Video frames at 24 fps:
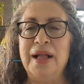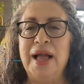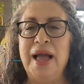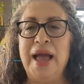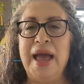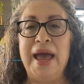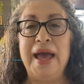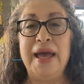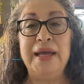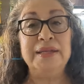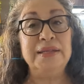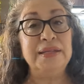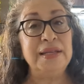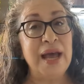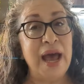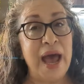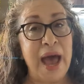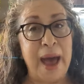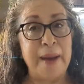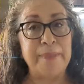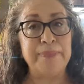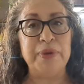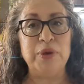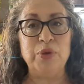and
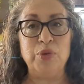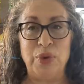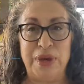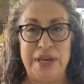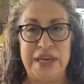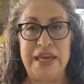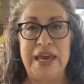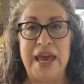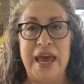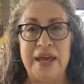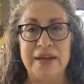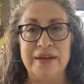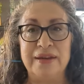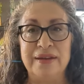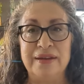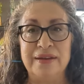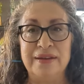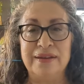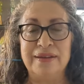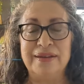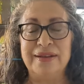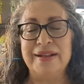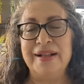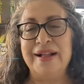happy weekend.
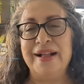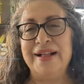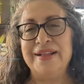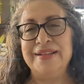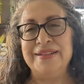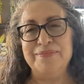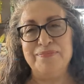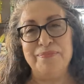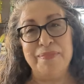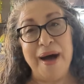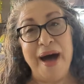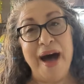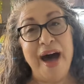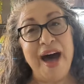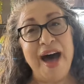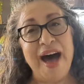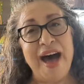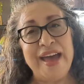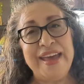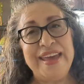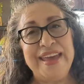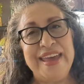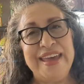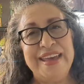
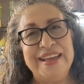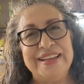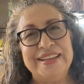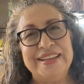Bye.